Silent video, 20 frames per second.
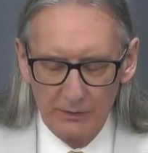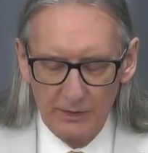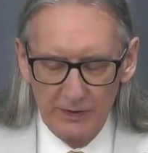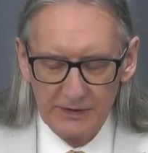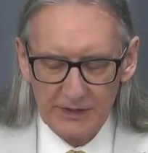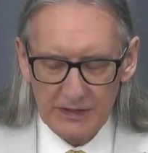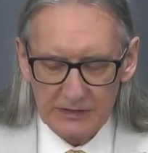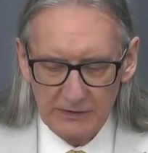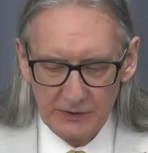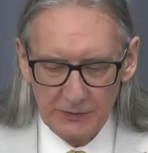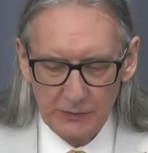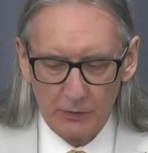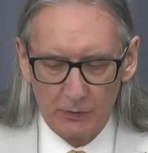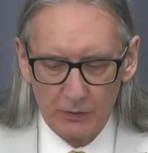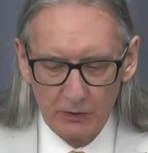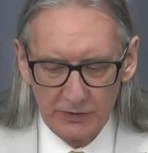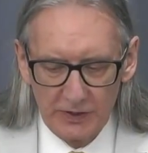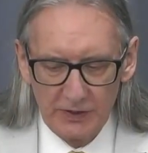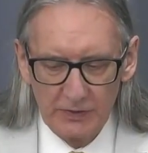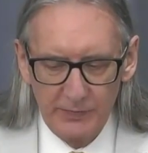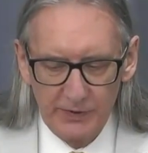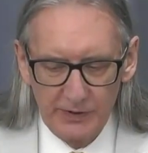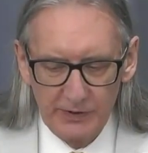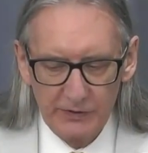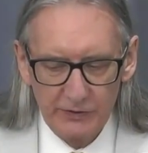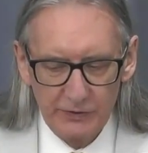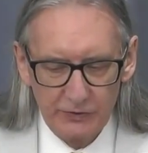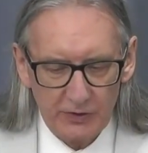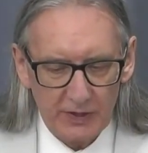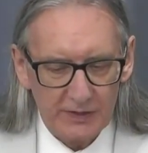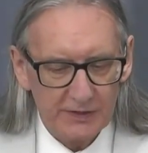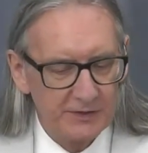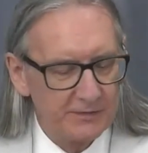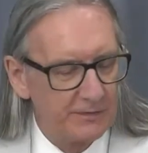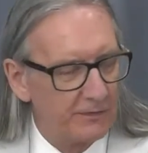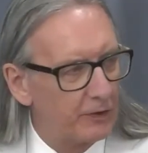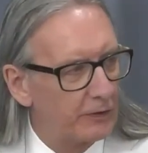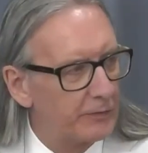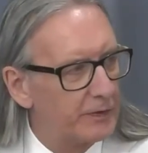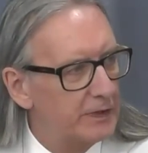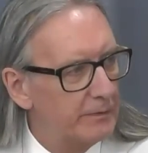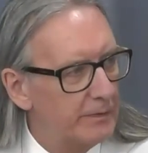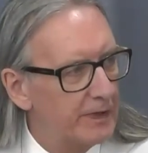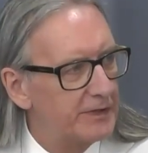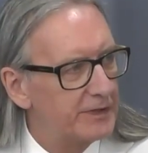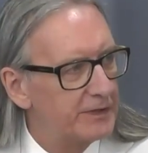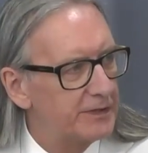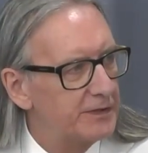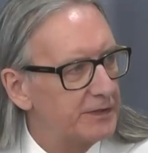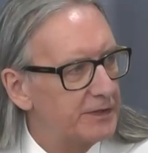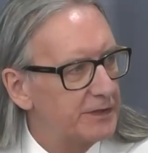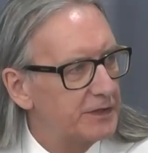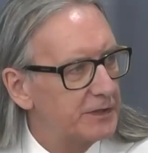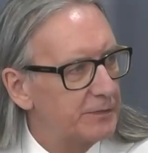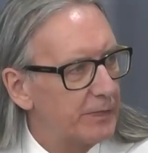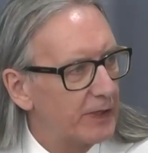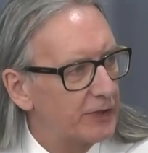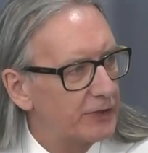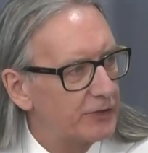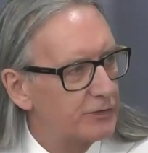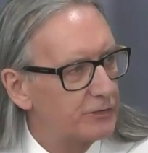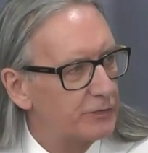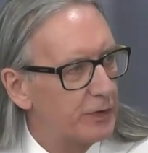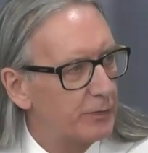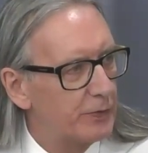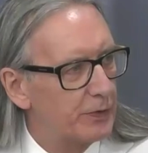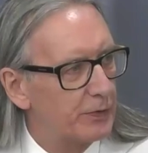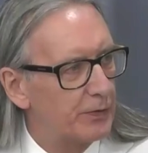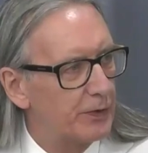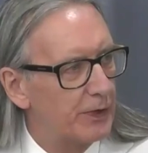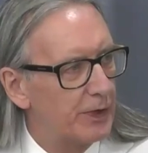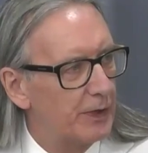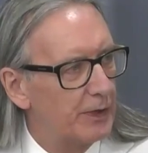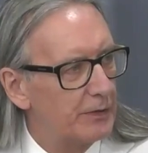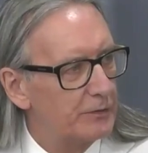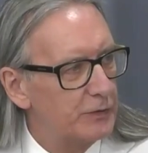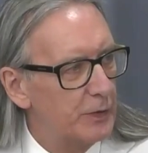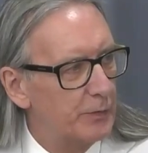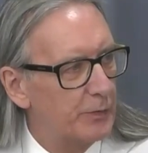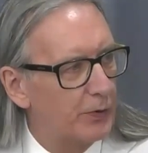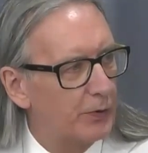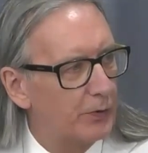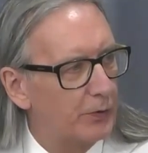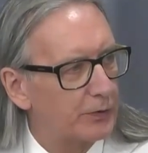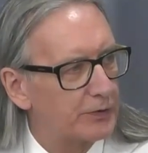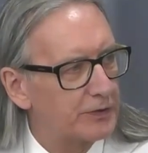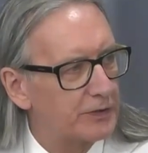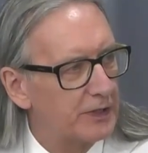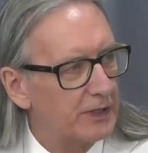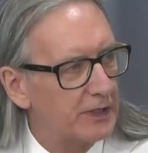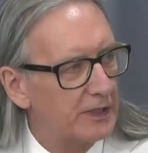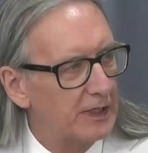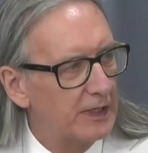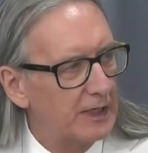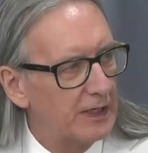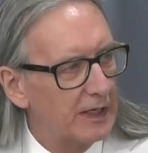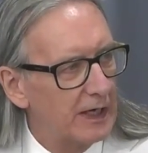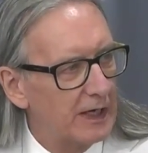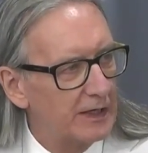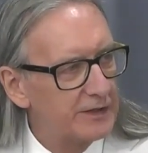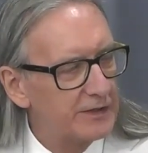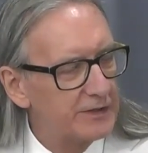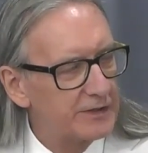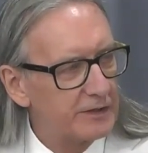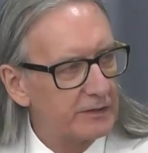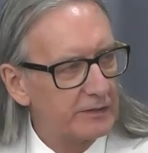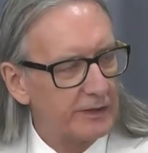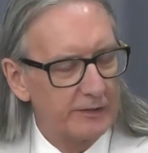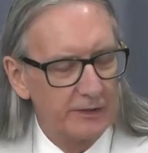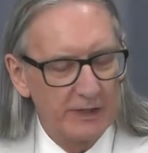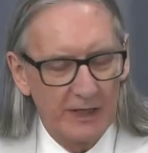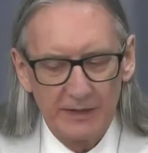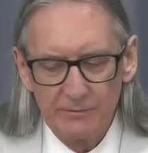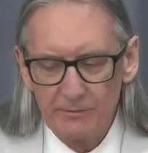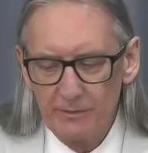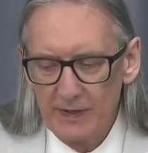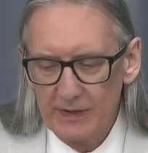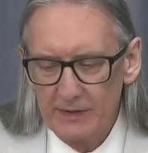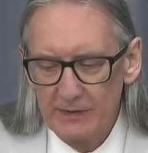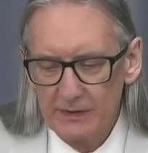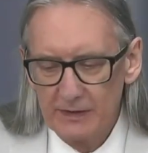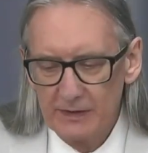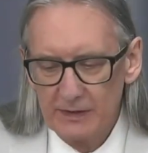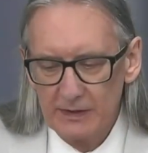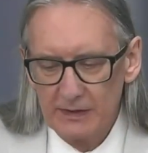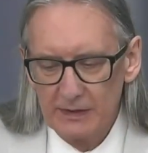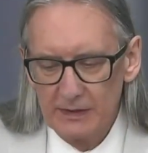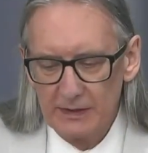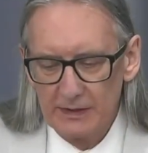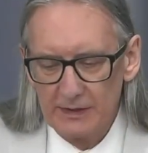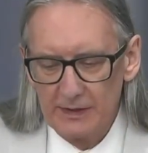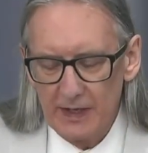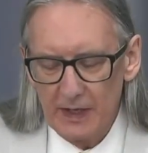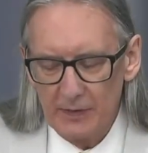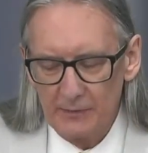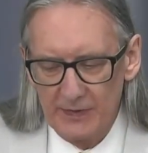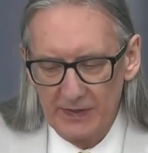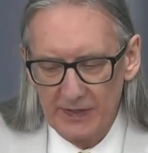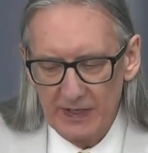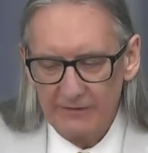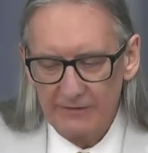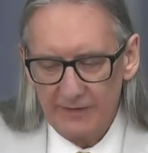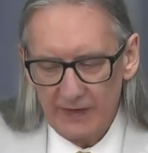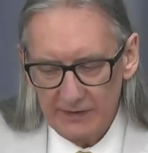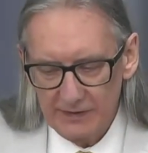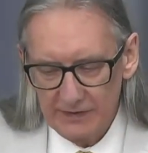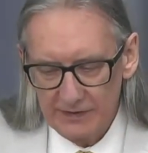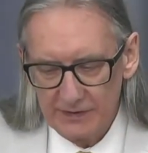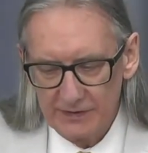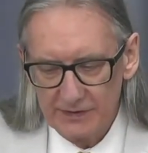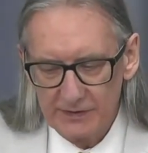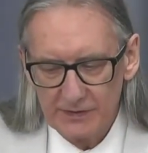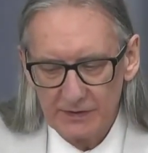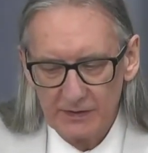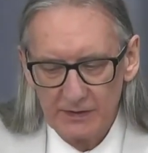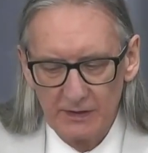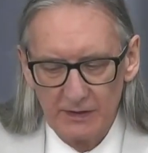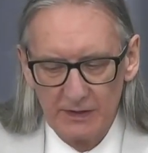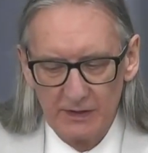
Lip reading: these areas were already being addressed following the medicines inspection report, and so there had been advances.